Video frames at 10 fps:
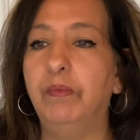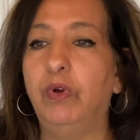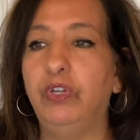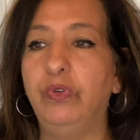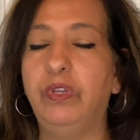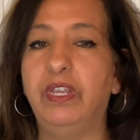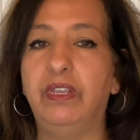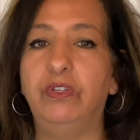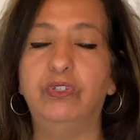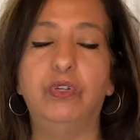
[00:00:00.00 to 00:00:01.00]
or you
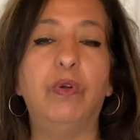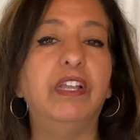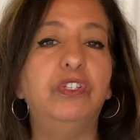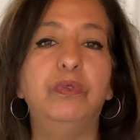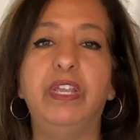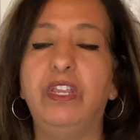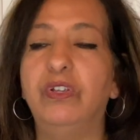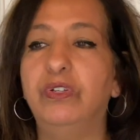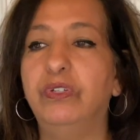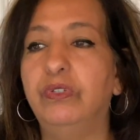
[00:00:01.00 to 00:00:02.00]
can just graduate
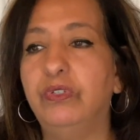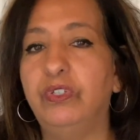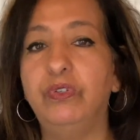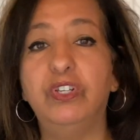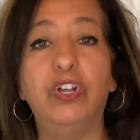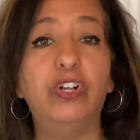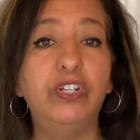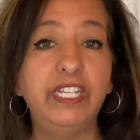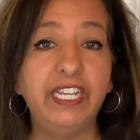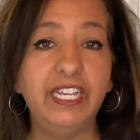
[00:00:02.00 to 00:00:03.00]
your student
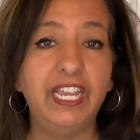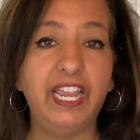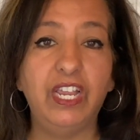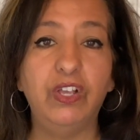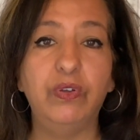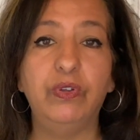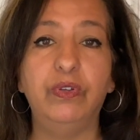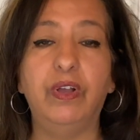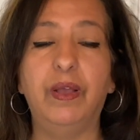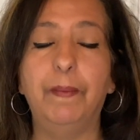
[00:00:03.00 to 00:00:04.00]
early and go
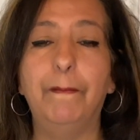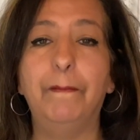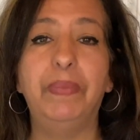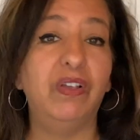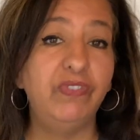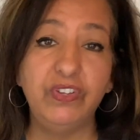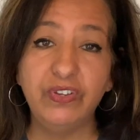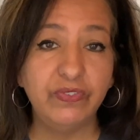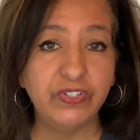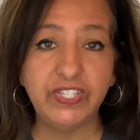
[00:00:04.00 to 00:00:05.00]
to Bellevue
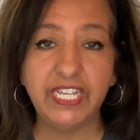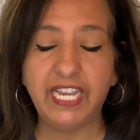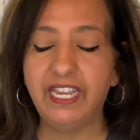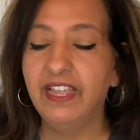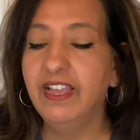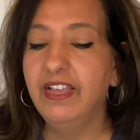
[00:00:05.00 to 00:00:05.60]
University